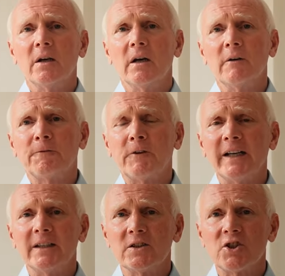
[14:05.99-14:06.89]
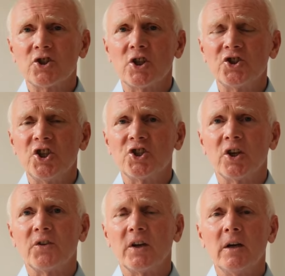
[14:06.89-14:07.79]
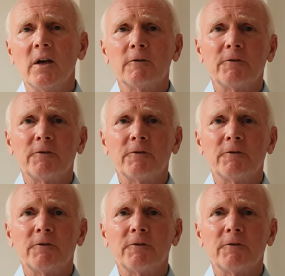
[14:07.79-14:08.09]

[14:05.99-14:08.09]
uh, frightened to touch each other,